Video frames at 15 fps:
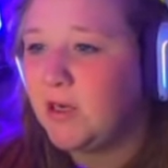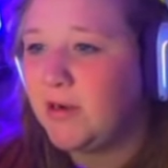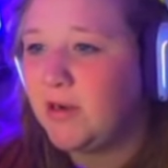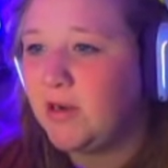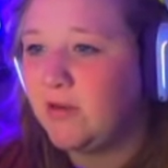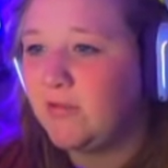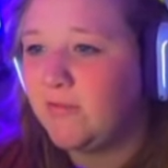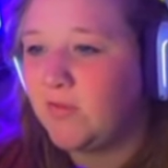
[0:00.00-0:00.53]
in
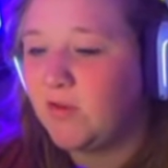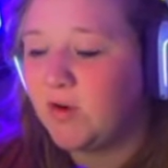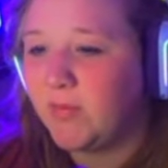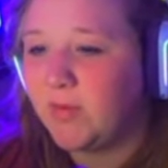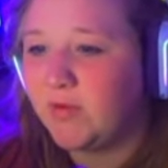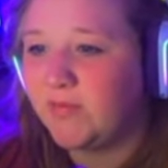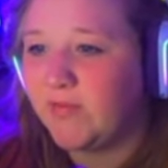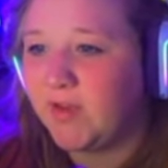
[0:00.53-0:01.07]
her
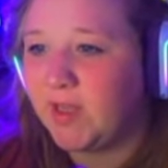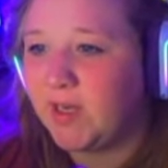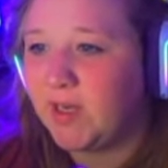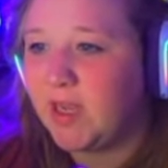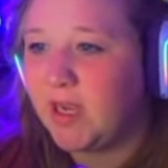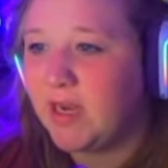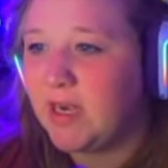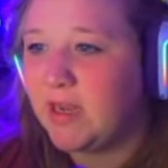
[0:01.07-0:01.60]
formal fit.
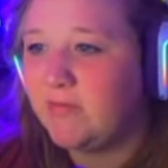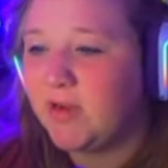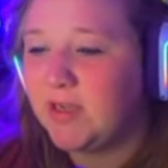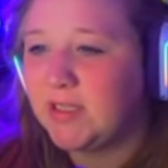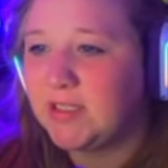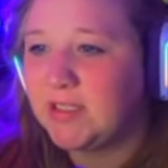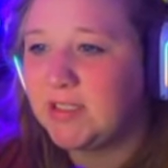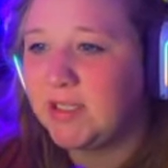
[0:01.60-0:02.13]
I never get
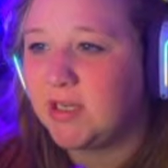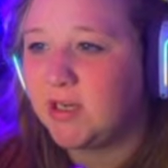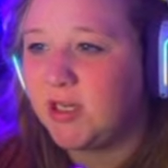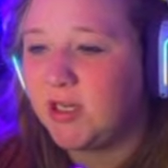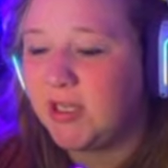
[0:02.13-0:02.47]
to see her in